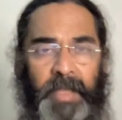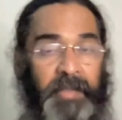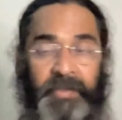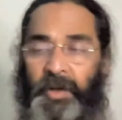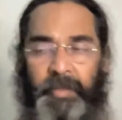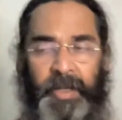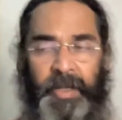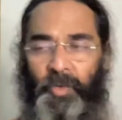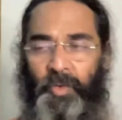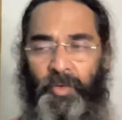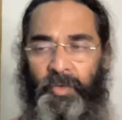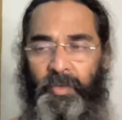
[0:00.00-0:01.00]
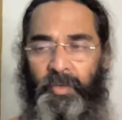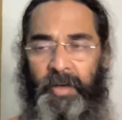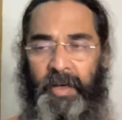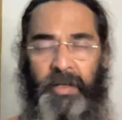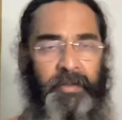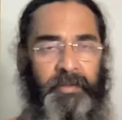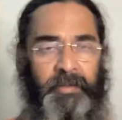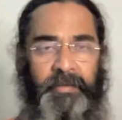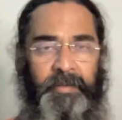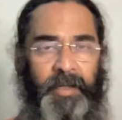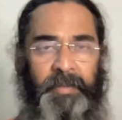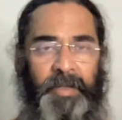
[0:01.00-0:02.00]
And there'll be no Earth,
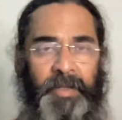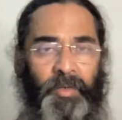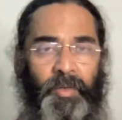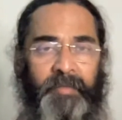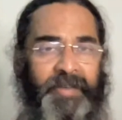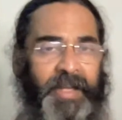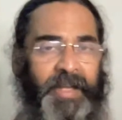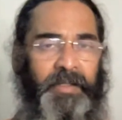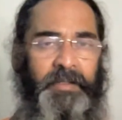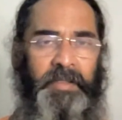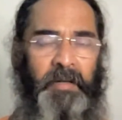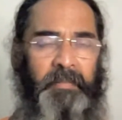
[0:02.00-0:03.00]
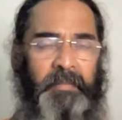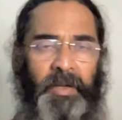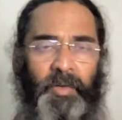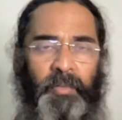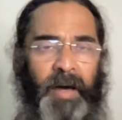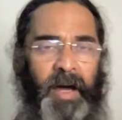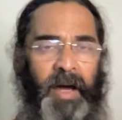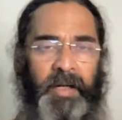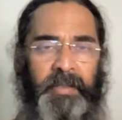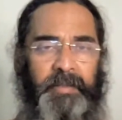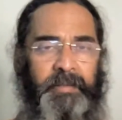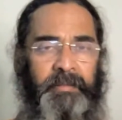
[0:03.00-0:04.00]
there'll be no Venus, there'll be no
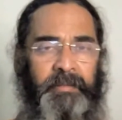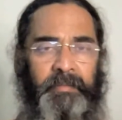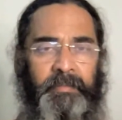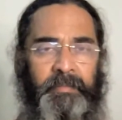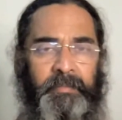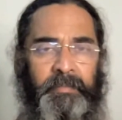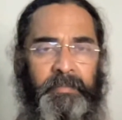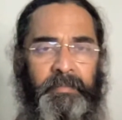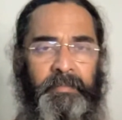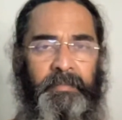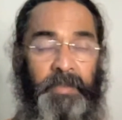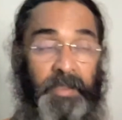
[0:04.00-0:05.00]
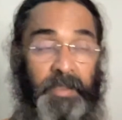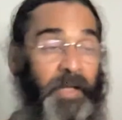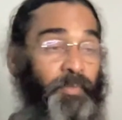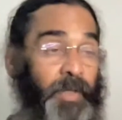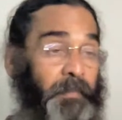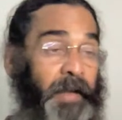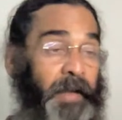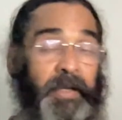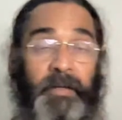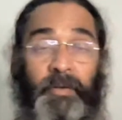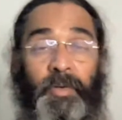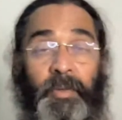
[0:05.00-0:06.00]
Mars. But then we are
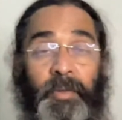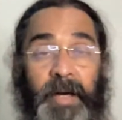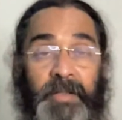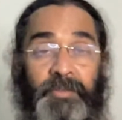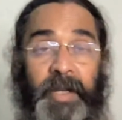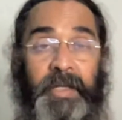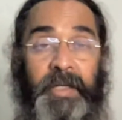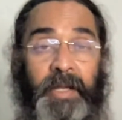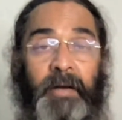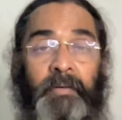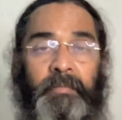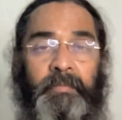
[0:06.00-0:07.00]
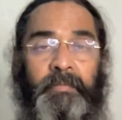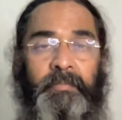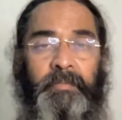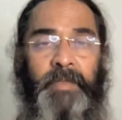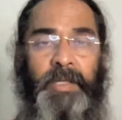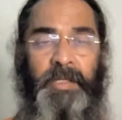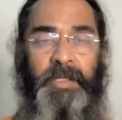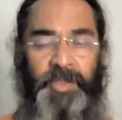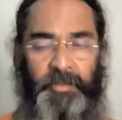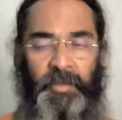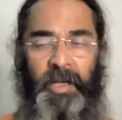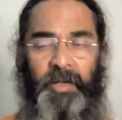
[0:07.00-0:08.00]
planning to go to Mars right now.
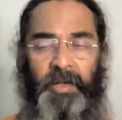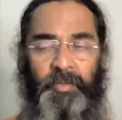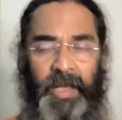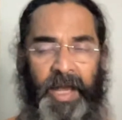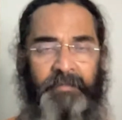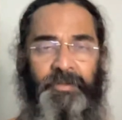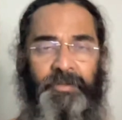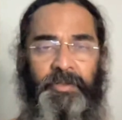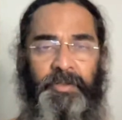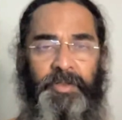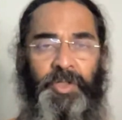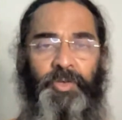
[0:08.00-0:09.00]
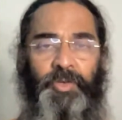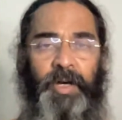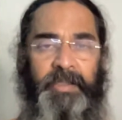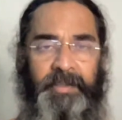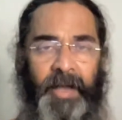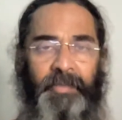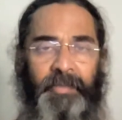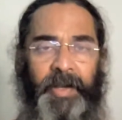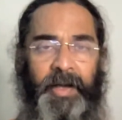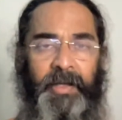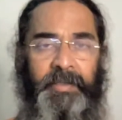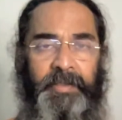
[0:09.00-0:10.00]
Similarly, we'll have to continue our
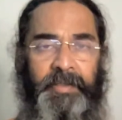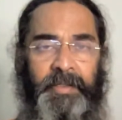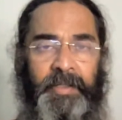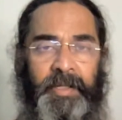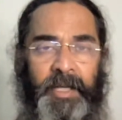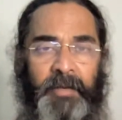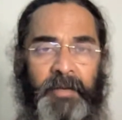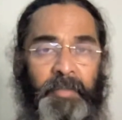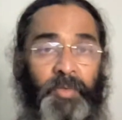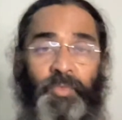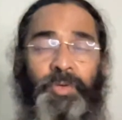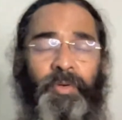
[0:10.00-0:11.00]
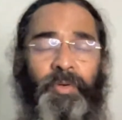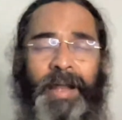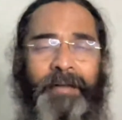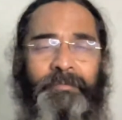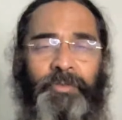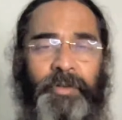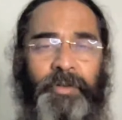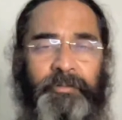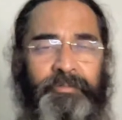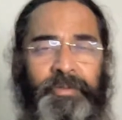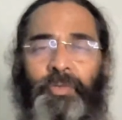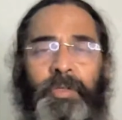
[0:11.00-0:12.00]
sadhanas, but we don't have to
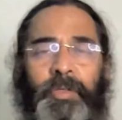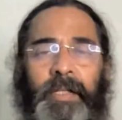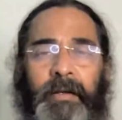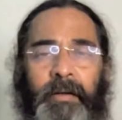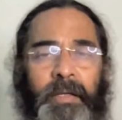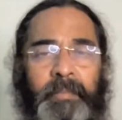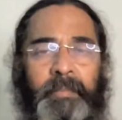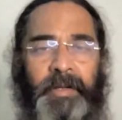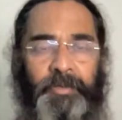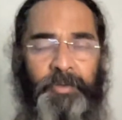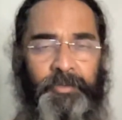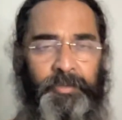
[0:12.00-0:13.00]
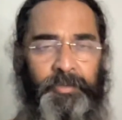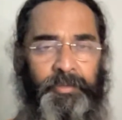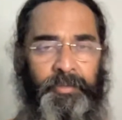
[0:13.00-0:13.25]
refute that ultimate truth.